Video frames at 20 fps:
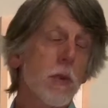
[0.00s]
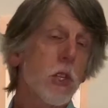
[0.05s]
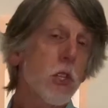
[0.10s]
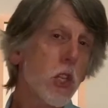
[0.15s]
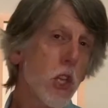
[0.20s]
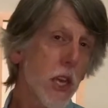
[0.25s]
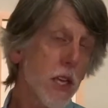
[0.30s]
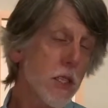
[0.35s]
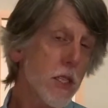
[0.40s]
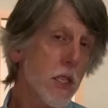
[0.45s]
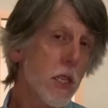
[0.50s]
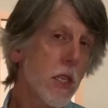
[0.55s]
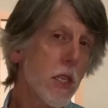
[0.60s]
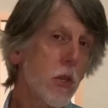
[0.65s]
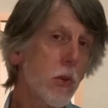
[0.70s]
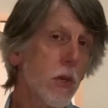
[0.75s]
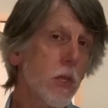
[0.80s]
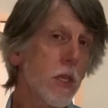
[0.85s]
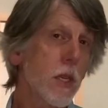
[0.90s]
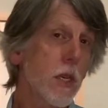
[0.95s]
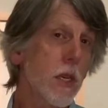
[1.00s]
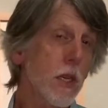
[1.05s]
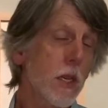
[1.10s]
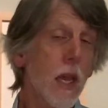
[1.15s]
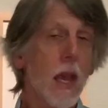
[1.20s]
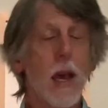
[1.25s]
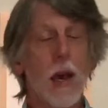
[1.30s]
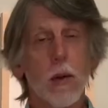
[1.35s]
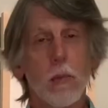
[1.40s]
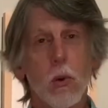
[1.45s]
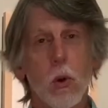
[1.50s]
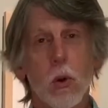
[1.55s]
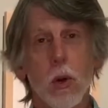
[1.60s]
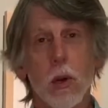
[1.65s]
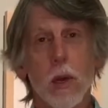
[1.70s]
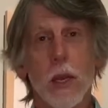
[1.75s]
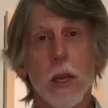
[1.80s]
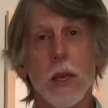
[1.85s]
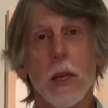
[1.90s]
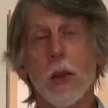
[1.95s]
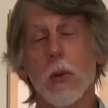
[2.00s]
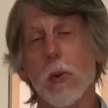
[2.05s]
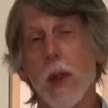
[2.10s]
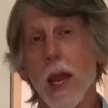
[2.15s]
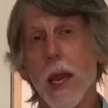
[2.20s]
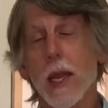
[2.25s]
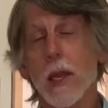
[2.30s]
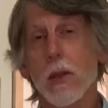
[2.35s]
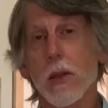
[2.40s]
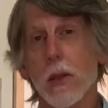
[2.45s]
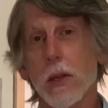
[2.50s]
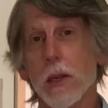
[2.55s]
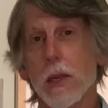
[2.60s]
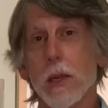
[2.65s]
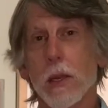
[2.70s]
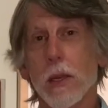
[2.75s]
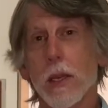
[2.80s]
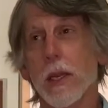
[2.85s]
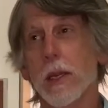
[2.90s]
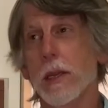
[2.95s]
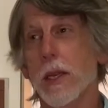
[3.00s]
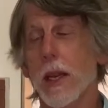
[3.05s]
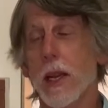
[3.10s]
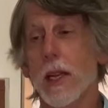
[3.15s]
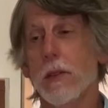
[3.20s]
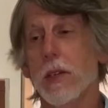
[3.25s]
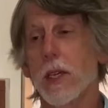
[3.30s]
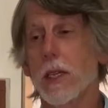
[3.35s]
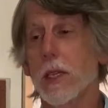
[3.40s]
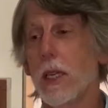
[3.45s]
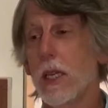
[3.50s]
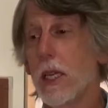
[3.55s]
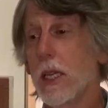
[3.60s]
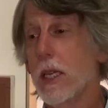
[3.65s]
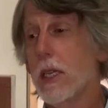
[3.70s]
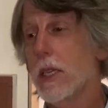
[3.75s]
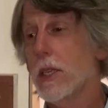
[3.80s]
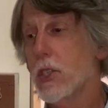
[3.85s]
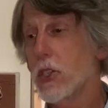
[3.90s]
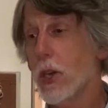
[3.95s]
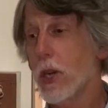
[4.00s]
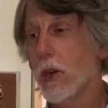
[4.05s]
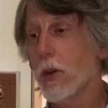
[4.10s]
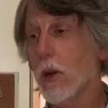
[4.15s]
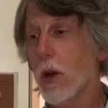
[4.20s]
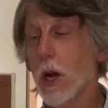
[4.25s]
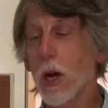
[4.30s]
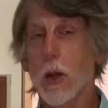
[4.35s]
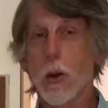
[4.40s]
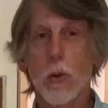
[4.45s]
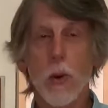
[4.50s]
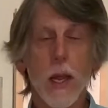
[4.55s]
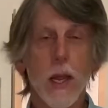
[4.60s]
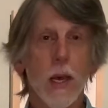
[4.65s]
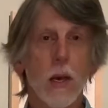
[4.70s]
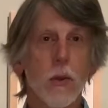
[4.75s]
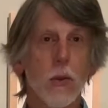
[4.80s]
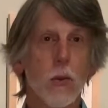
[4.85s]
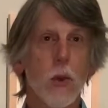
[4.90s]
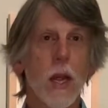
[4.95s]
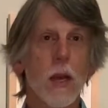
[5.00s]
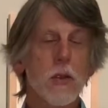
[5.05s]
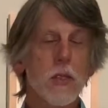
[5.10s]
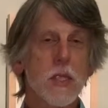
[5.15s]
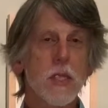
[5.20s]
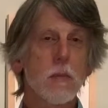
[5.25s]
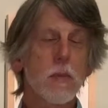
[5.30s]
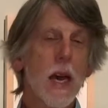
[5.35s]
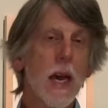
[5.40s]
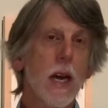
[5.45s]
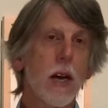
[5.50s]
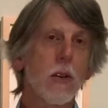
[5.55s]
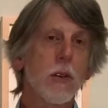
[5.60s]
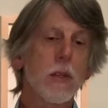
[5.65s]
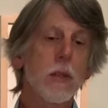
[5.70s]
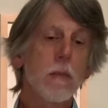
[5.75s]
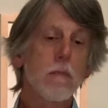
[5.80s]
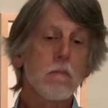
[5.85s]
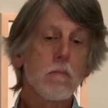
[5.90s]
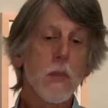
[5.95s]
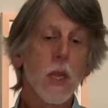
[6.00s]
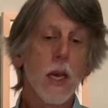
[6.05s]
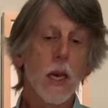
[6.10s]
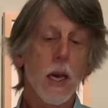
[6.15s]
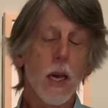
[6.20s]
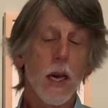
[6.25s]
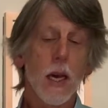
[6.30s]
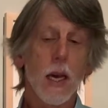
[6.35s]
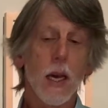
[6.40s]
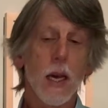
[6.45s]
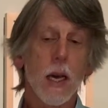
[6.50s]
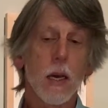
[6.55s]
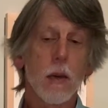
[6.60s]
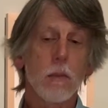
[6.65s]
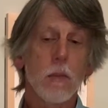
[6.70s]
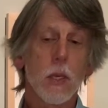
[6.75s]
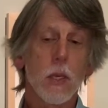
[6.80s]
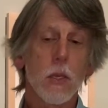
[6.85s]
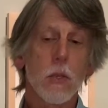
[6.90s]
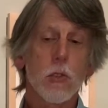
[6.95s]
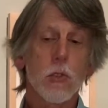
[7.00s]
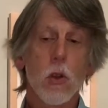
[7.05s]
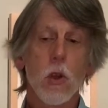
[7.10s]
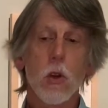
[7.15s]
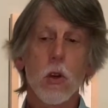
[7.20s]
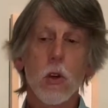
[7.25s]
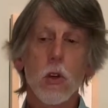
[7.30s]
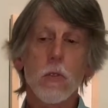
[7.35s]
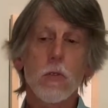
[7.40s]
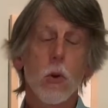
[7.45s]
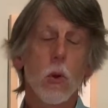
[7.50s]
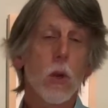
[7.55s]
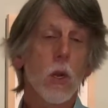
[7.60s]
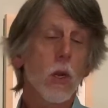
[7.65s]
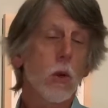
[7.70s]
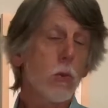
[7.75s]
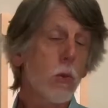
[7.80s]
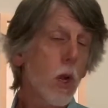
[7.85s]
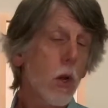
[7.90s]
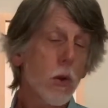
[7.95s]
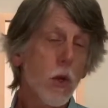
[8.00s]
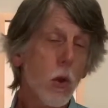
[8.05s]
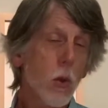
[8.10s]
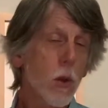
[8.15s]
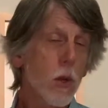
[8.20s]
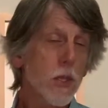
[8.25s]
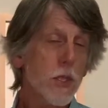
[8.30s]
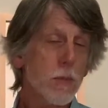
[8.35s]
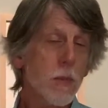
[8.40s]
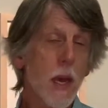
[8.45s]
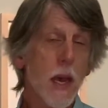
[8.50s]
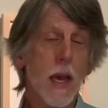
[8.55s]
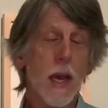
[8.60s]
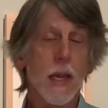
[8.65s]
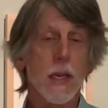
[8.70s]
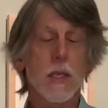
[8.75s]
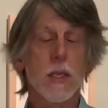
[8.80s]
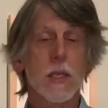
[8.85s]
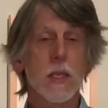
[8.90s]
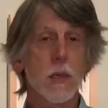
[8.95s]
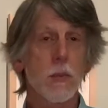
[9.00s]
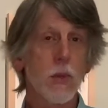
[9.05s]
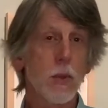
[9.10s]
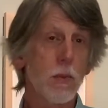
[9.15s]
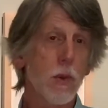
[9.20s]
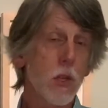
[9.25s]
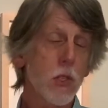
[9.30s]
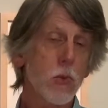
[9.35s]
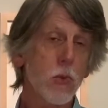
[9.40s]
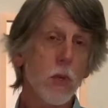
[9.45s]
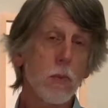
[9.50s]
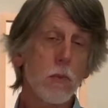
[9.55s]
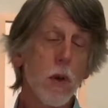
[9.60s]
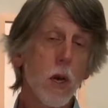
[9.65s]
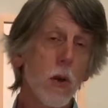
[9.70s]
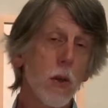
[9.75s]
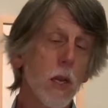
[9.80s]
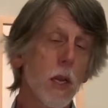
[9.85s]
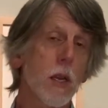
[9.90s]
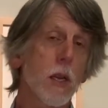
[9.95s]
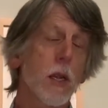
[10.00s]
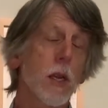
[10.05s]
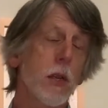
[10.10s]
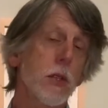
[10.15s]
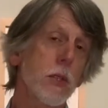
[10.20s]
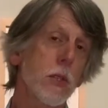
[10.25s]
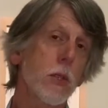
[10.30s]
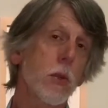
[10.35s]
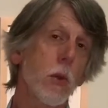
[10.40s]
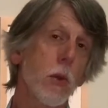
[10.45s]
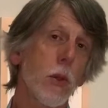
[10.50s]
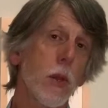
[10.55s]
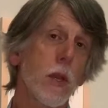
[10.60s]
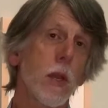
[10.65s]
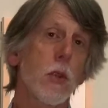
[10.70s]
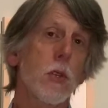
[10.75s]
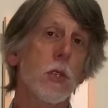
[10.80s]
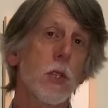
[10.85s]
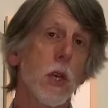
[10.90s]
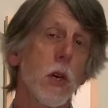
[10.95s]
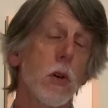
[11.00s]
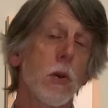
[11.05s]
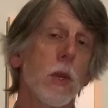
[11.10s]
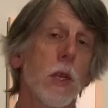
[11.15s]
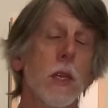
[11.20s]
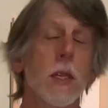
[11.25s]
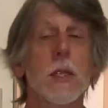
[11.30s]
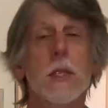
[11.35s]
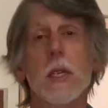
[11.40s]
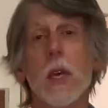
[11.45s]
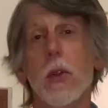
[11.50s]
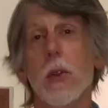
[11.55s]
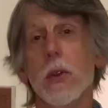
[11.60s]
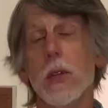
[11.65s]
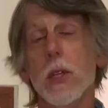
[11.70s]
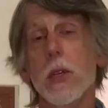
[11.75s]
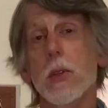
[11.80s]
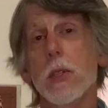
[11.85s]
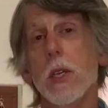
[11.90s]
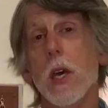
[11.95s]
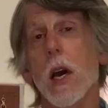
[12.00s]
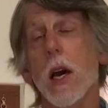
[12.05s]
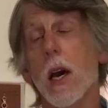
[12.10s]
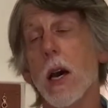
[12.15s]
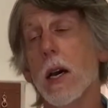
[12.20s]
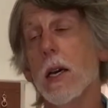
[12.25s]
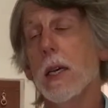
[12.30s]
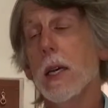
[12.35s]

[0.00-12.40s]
Jesse, who was a cowboy and a wrangler and kind of a general all-around roustabout, drove or rode horseback to some of the most remote areas in northern Arizona and southern Utah,